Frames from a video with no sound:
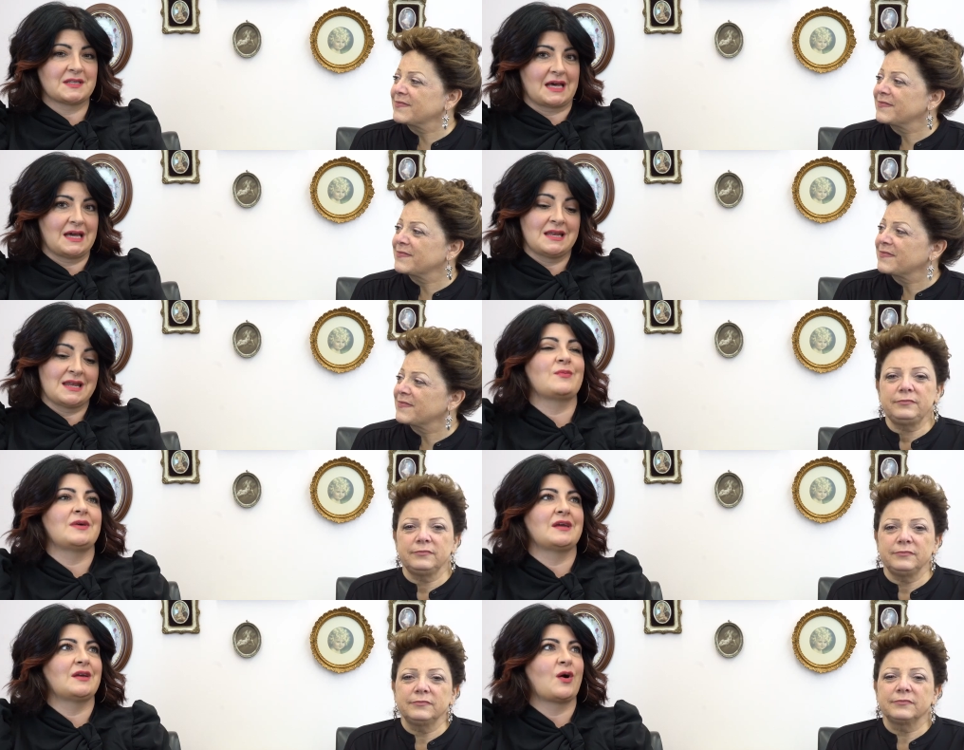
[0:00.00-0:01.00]
Speaker 1: side.
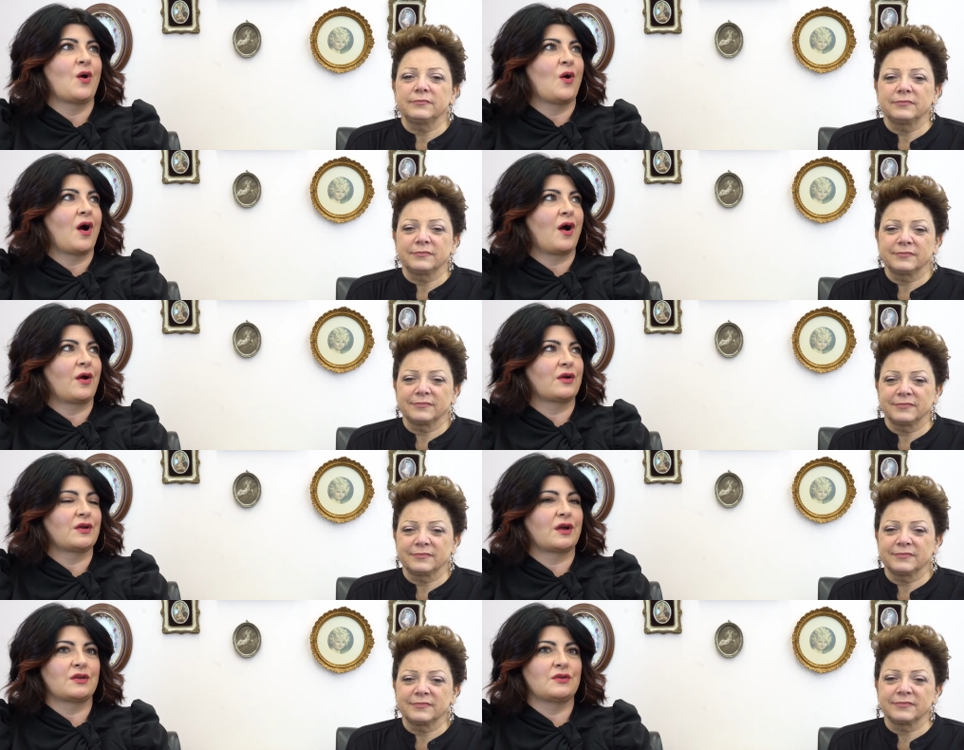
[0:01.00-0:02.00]
We are
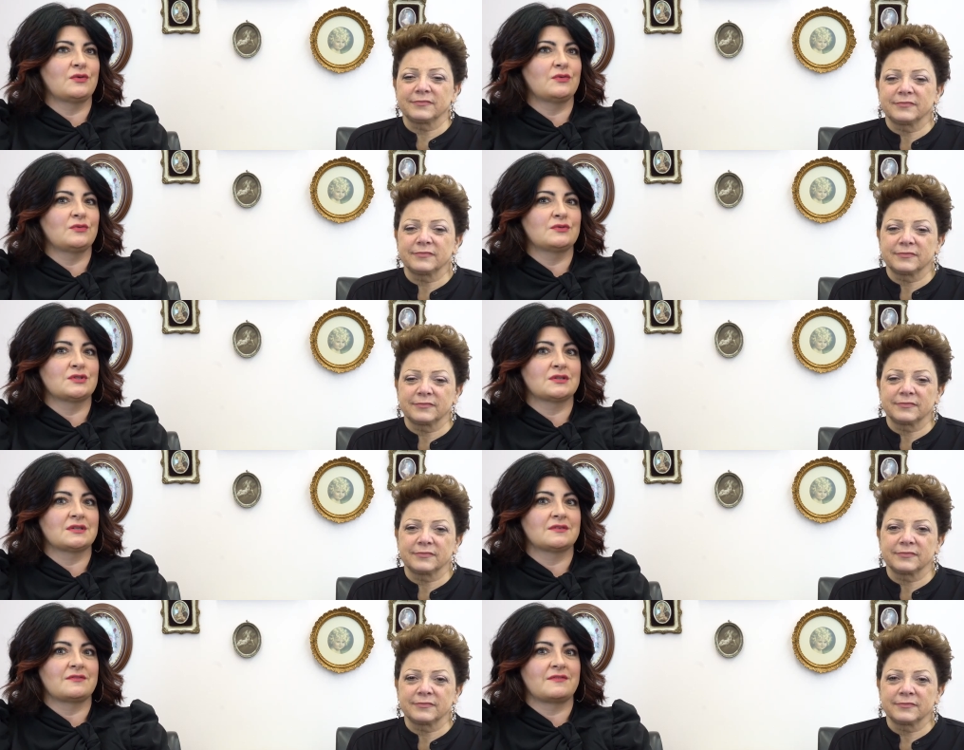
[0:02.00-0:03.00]
a huge
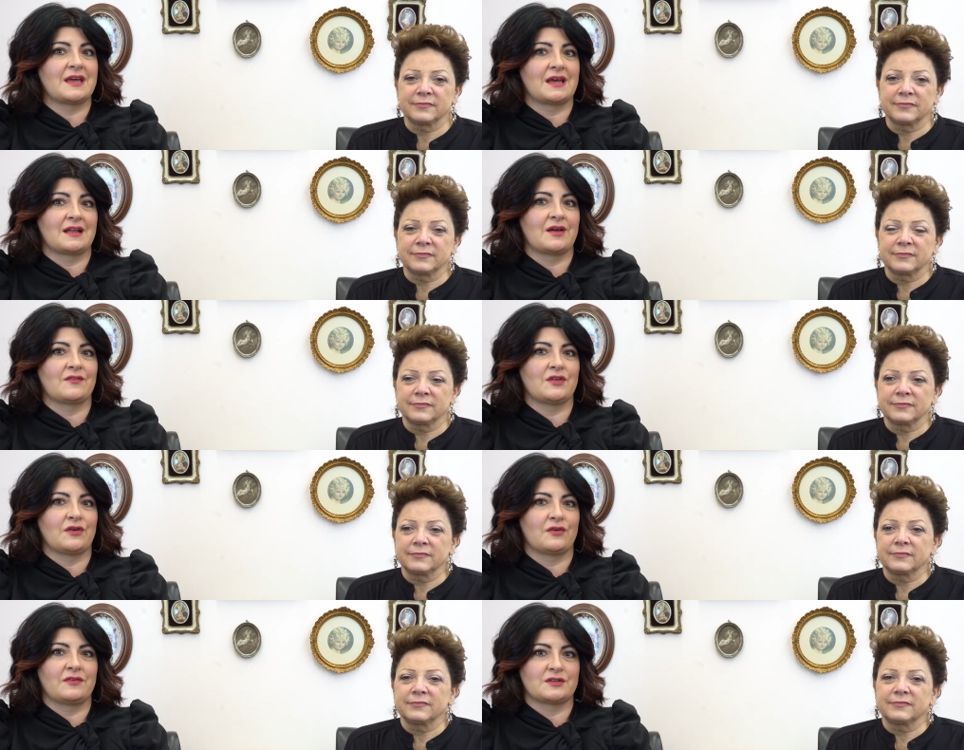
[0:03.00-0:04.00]
fan of the
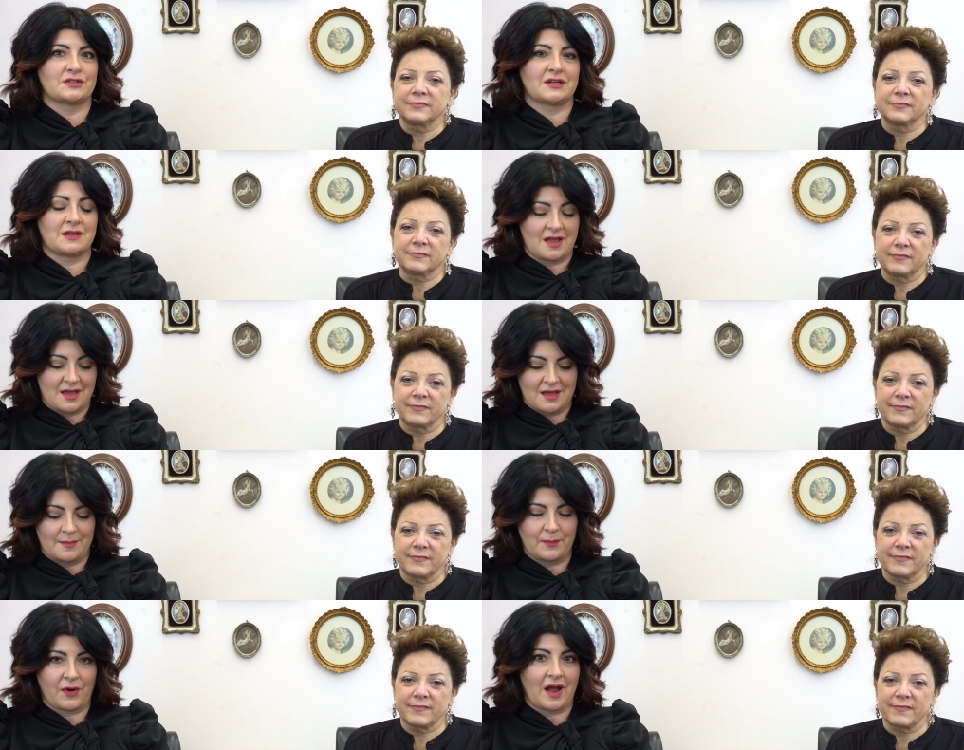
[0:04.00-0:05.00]
Eurovision
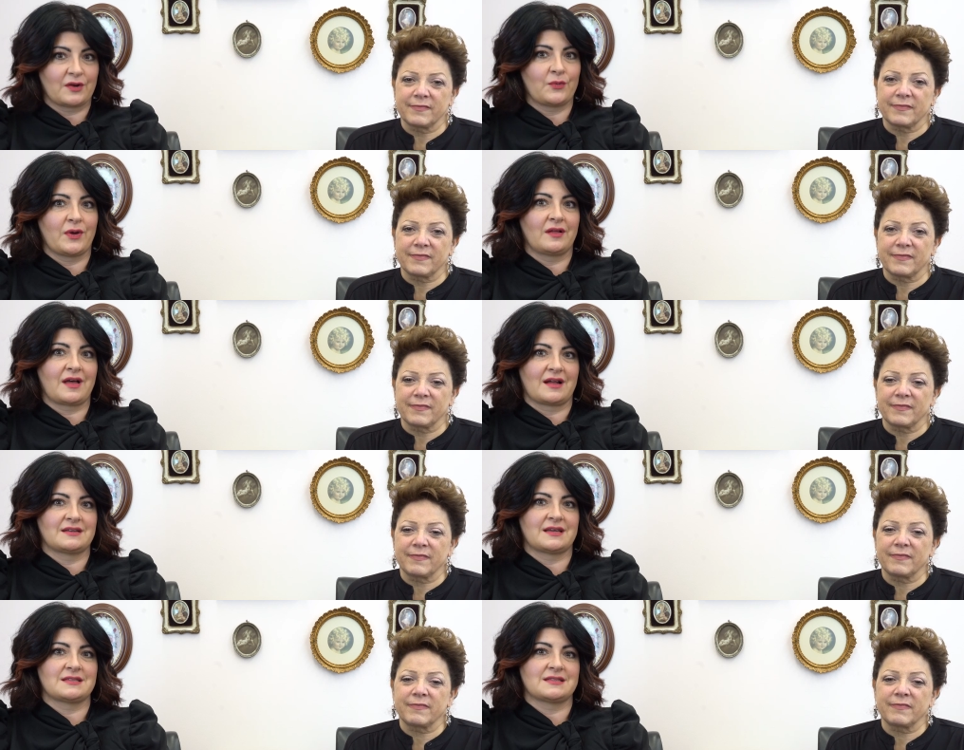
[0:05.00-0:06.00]
Moroccan Oil
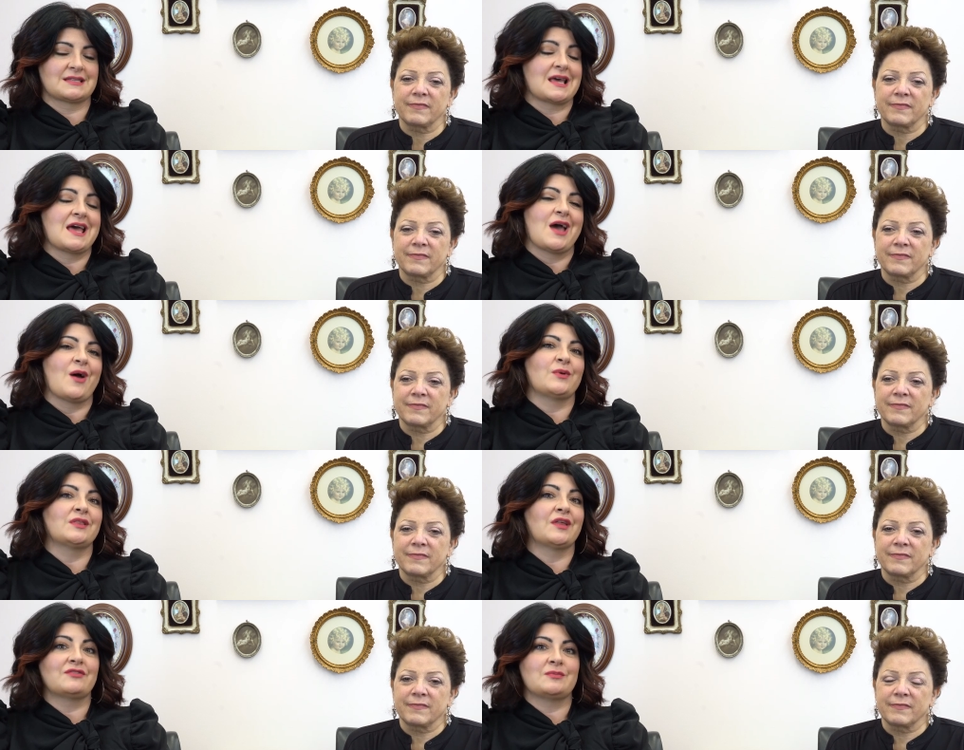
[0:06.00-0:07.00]
Contest. We'd
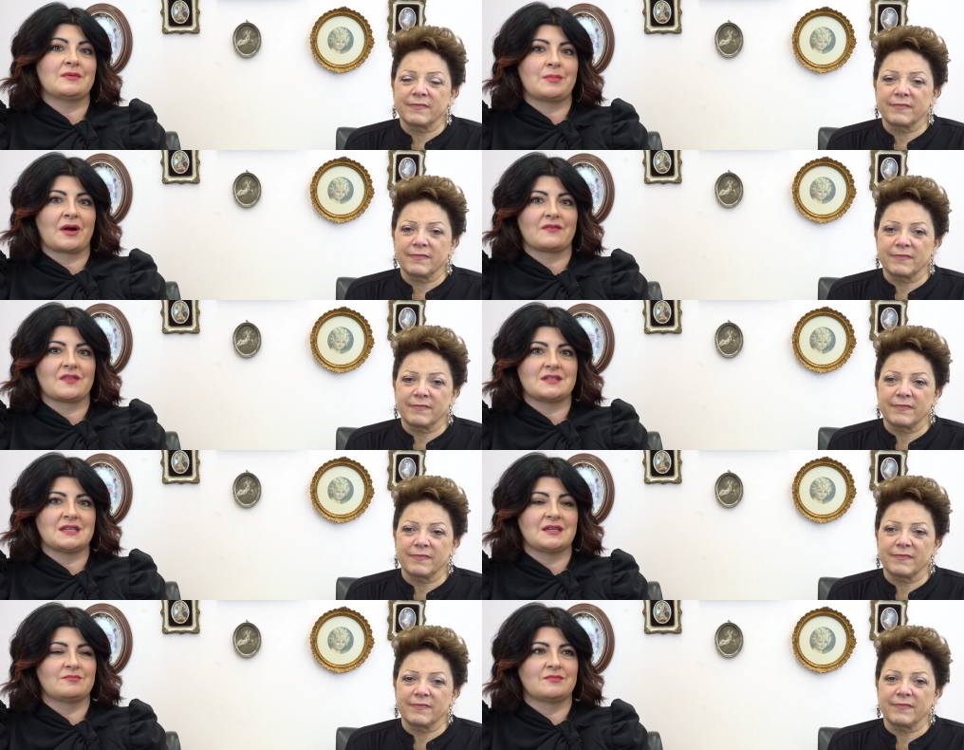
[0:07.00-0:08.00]
love to be a part of the
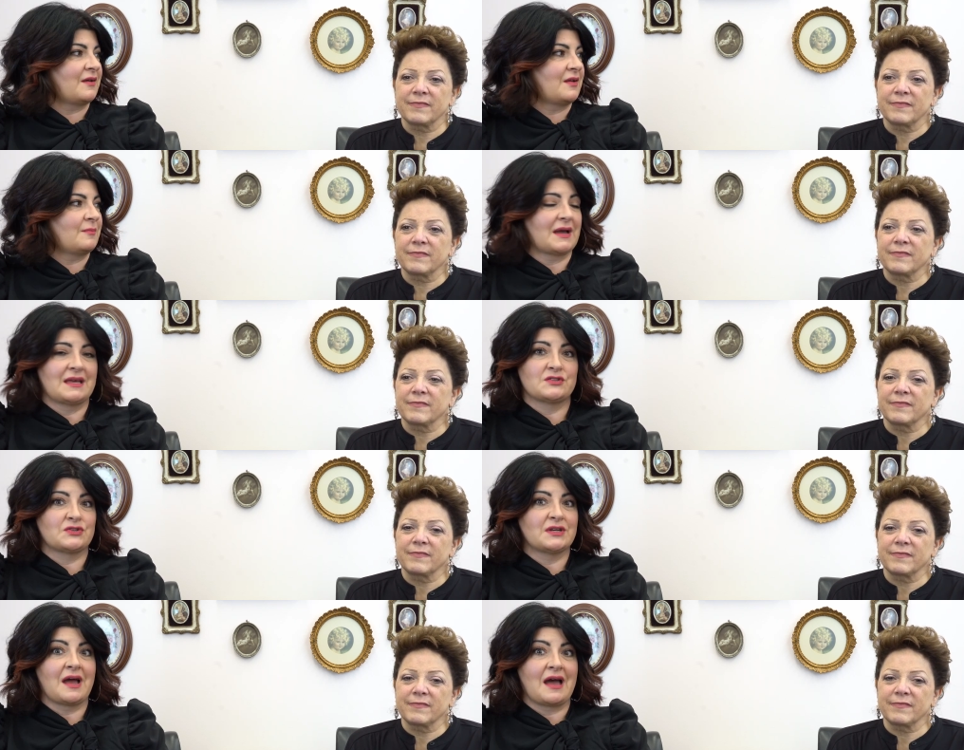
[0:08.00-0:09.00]
team. In my
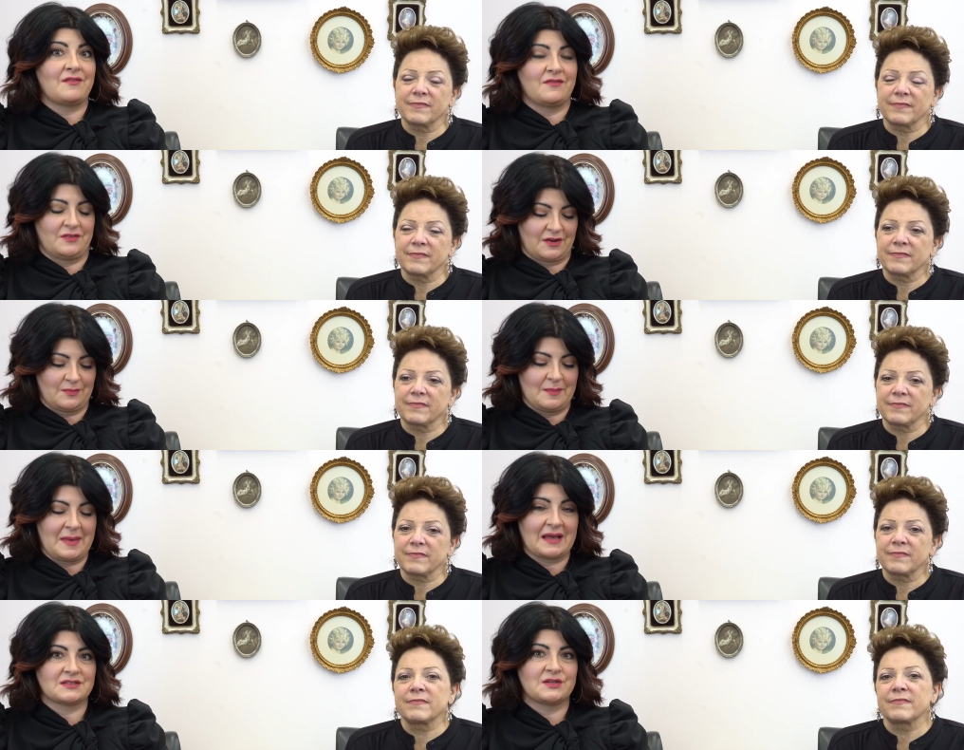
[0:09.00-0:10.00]
history, I've done
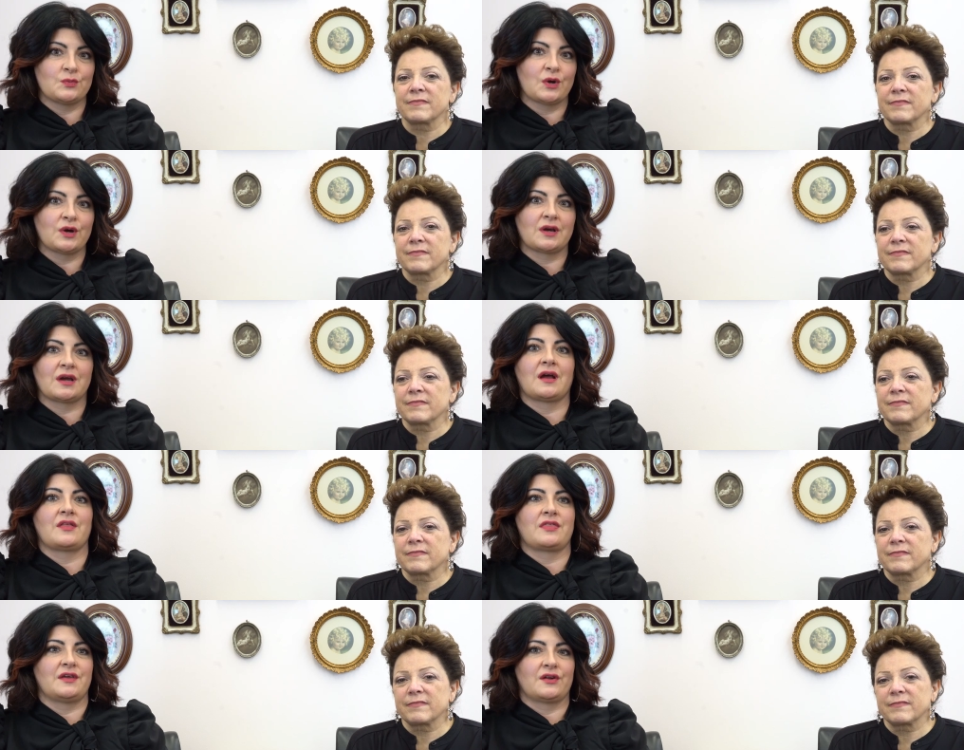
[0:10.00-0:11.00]
magazine work,
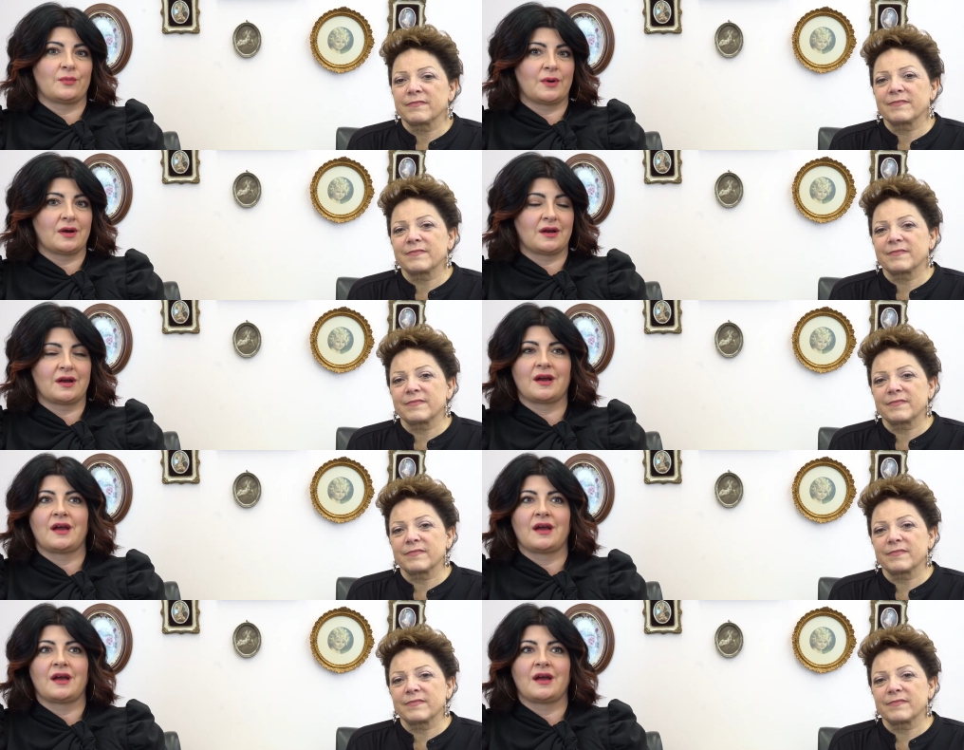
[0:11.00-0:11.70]
theater work,